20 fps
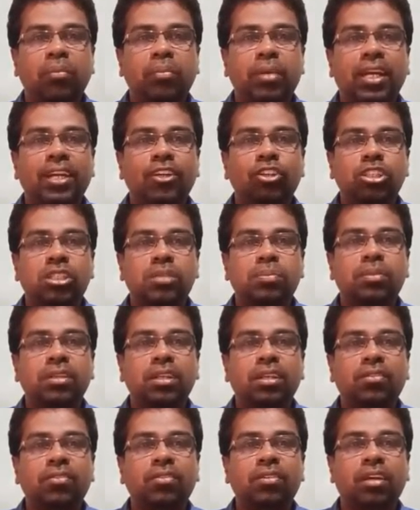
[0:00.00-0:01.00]
if I begin
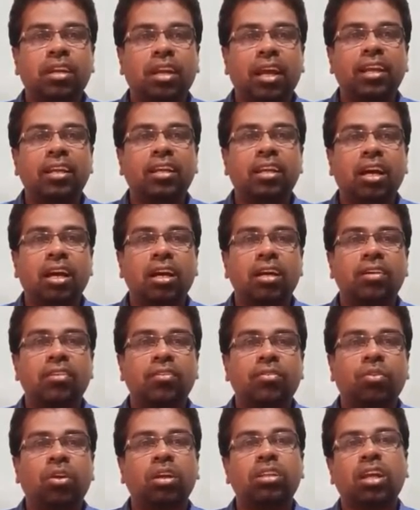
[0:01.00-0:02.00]
to speak right
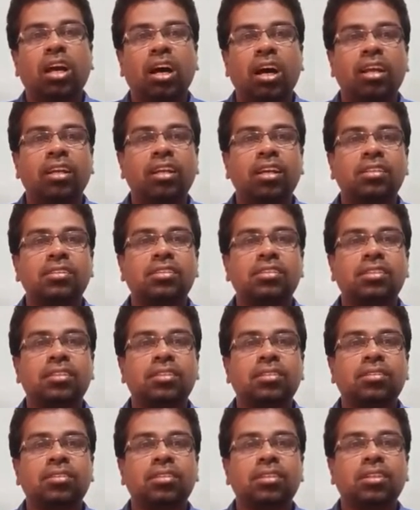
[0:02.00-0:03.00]
for the
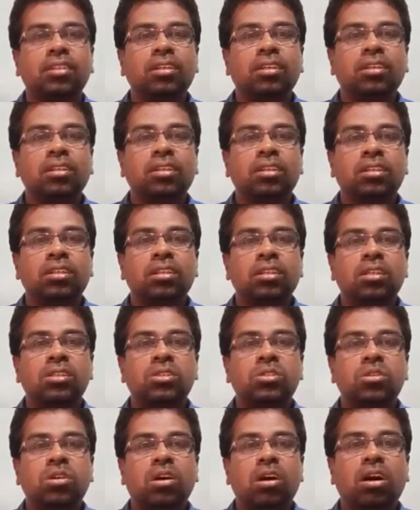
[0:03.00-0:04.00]
audience,
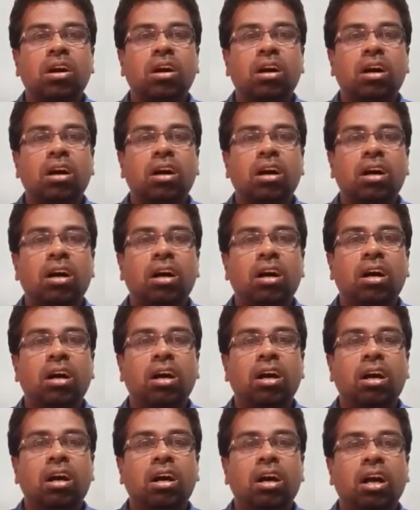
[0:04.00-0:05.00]
so
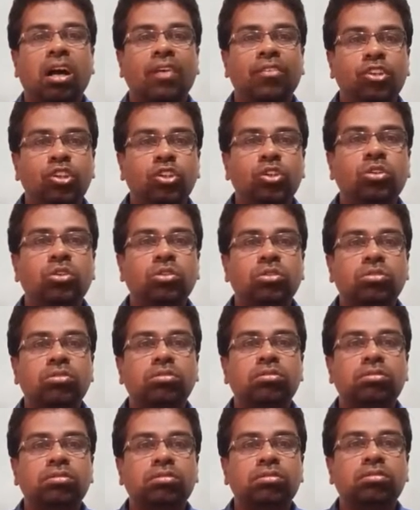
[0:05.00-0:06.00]
I will
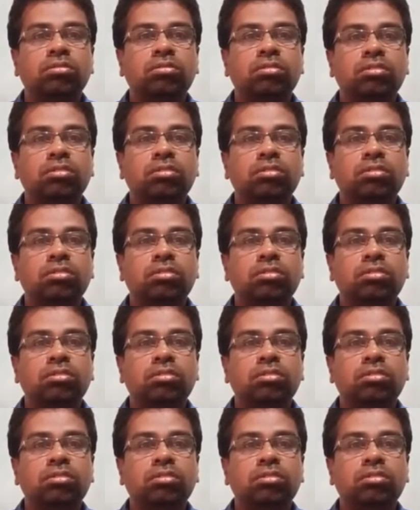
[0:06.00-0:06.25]
do